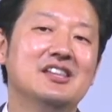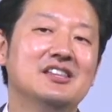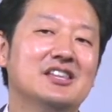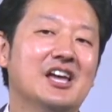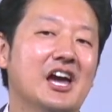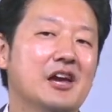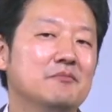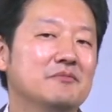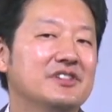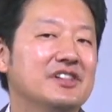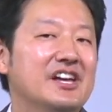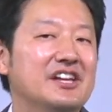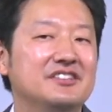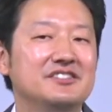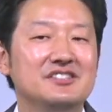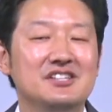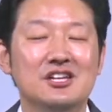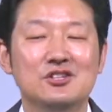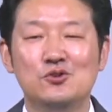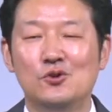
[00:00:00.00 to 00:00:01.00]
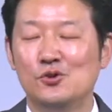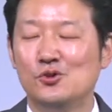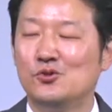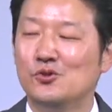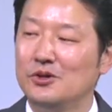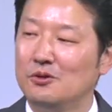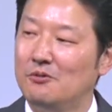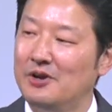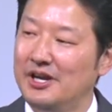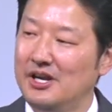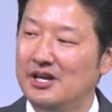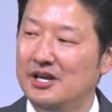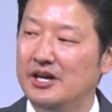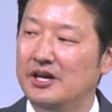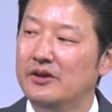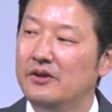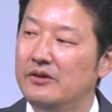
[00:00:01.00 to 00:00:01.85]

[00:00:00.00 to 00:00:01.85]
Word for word: times less than you're doing right now.